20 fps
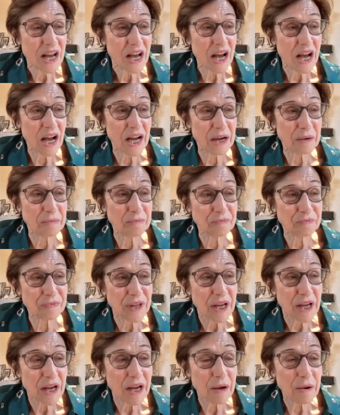
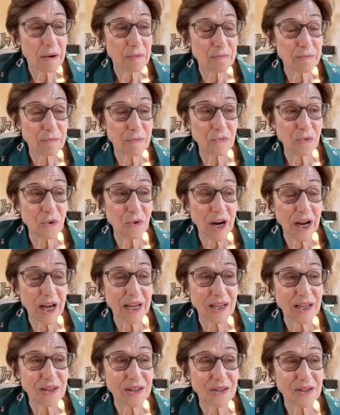What
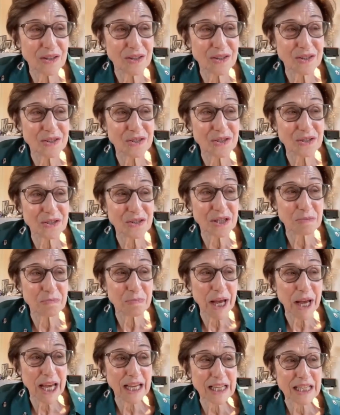I
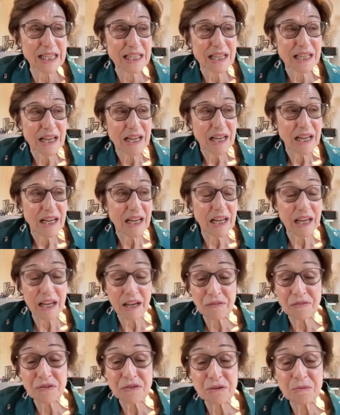suspect
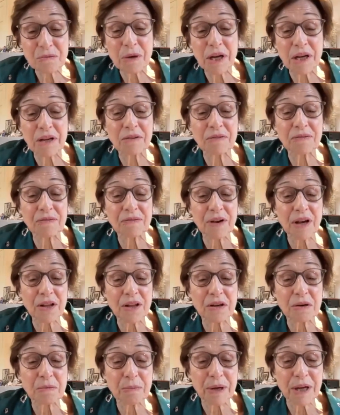after my
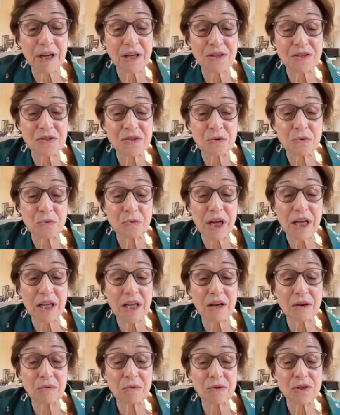father passed away,
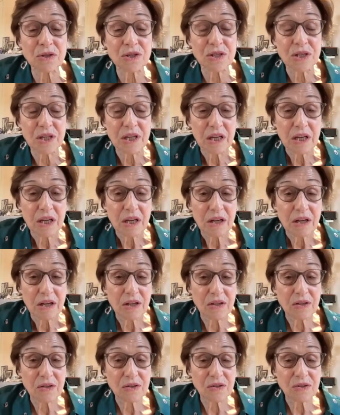that was
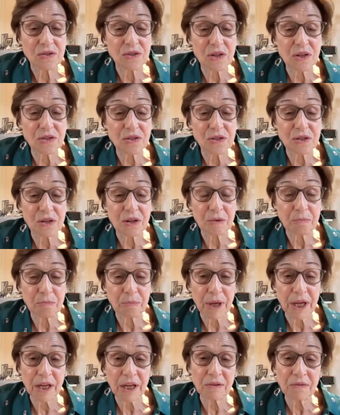such a
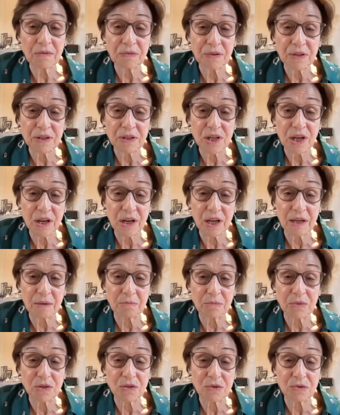painful
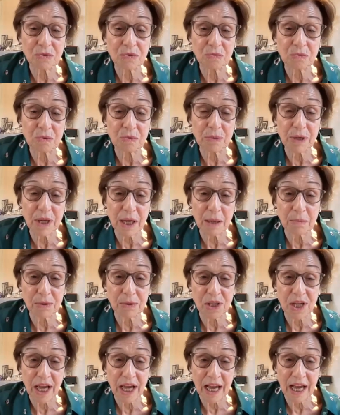time to be able
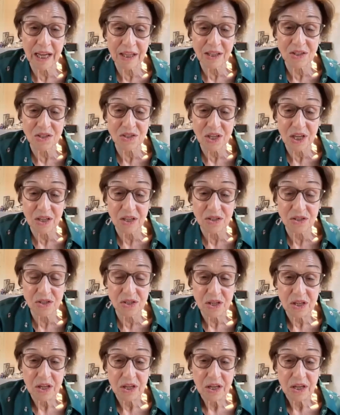to access